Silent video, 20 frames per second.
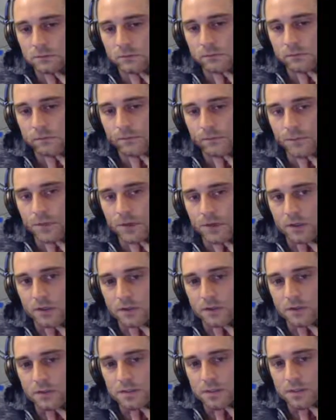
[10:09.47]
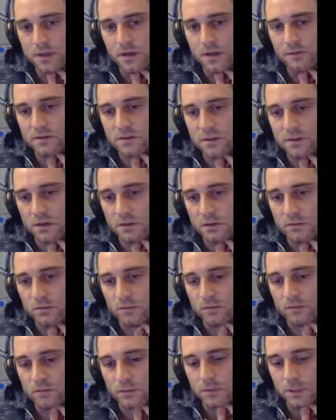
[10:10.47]
But he's going to have some
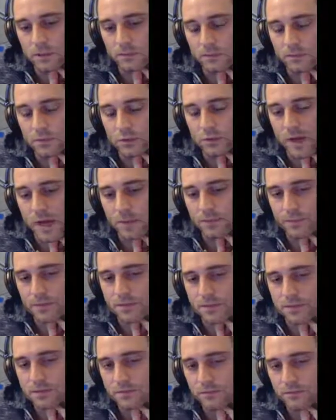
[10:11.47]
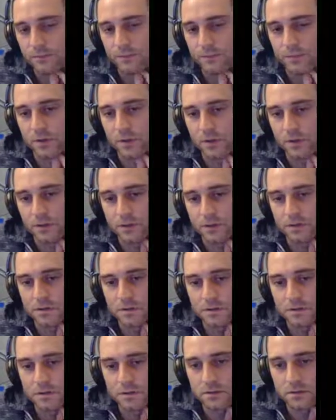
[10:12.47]
limp traps,
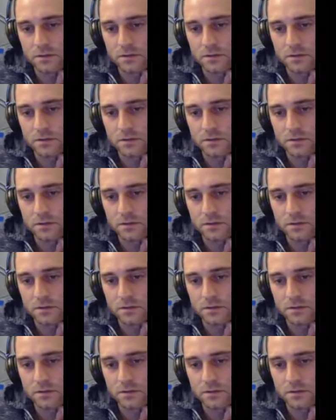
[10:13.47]
but